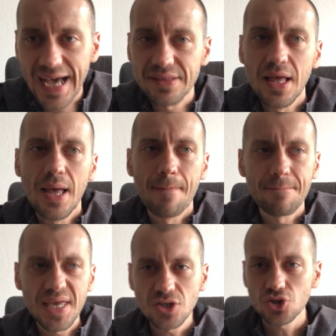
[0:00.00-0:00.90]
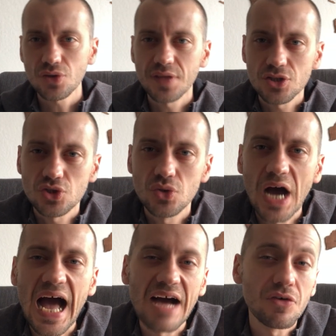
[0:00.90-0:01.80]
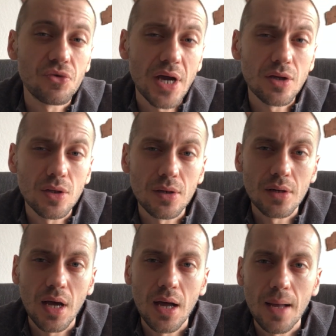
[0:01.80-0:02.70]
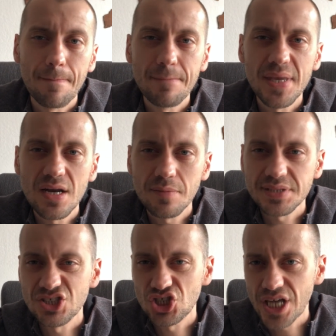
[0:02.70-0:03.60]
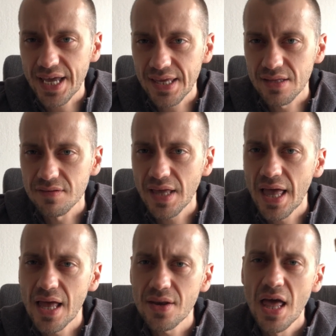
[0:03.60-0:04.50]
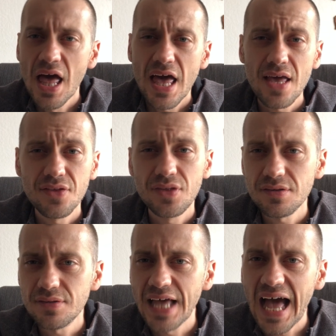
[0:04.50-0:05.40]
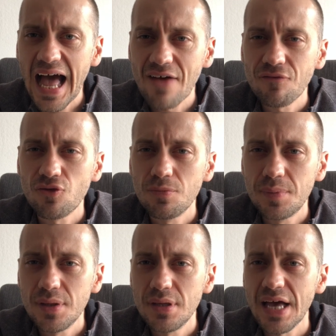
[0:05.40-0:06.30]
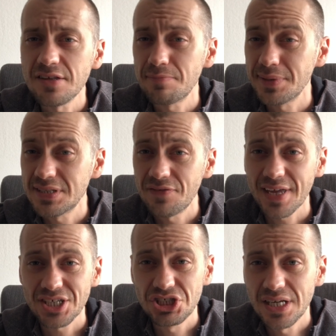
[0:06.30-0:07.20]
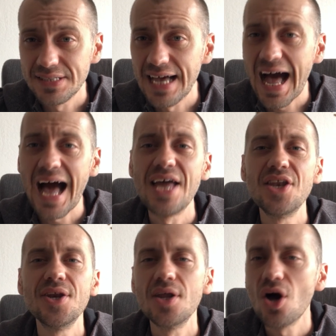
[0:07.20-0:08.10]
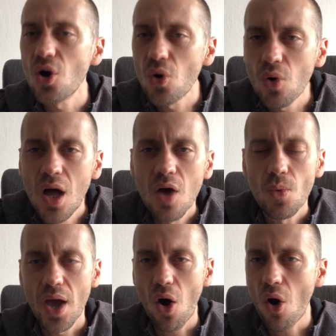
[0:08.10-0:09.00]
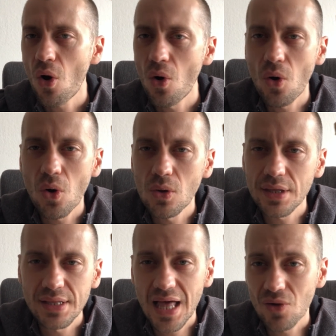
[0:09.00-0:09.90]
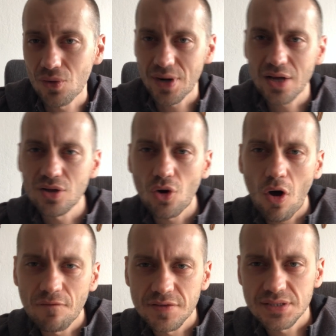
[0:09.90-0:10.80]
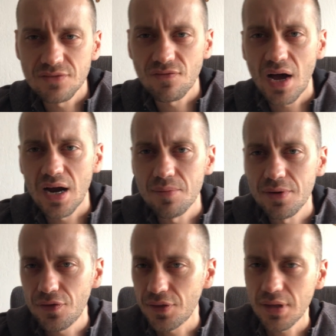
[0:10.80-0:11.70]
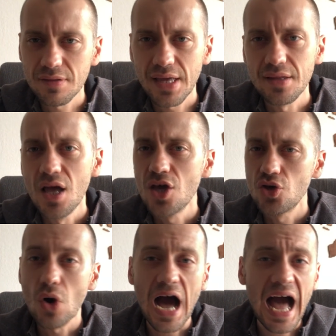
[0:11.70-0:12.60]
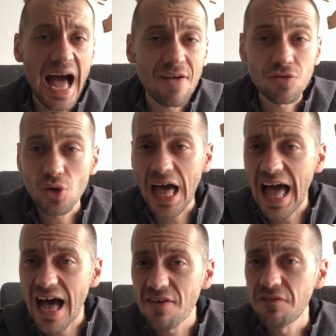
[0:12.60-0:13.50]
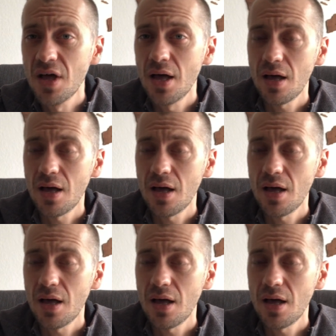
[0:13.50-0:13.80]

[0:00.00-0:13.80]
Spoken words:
is that make sure that you have a regular meetups and check-ins, and it doesn't have to be a specific agenda. I know we all in our regular office environment think that you have to have